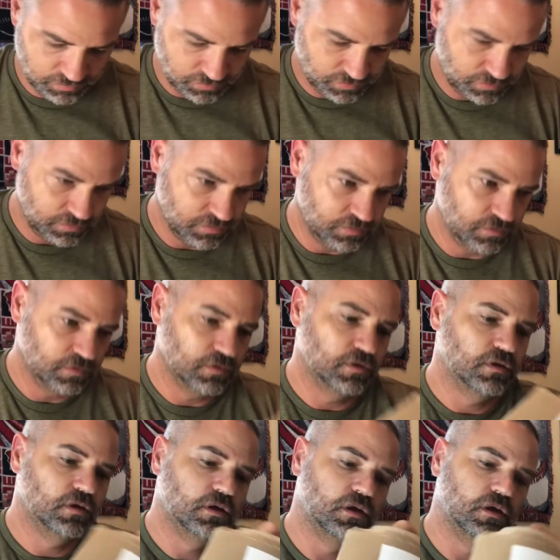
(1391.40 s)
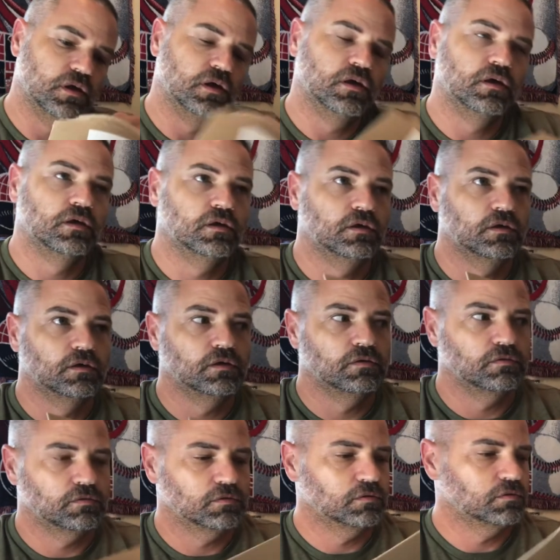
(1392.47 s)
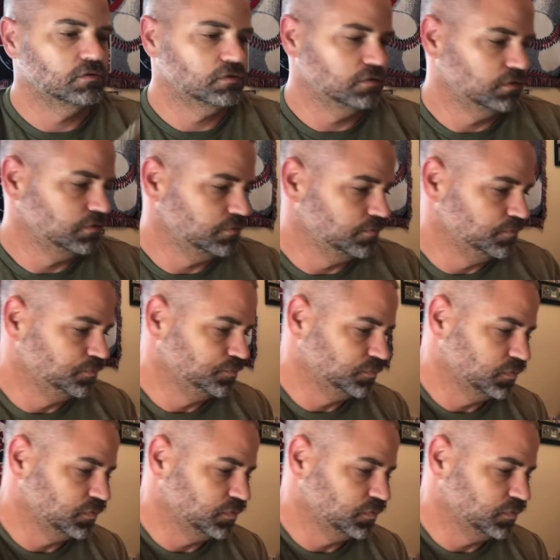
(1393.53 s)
Nobody speaks.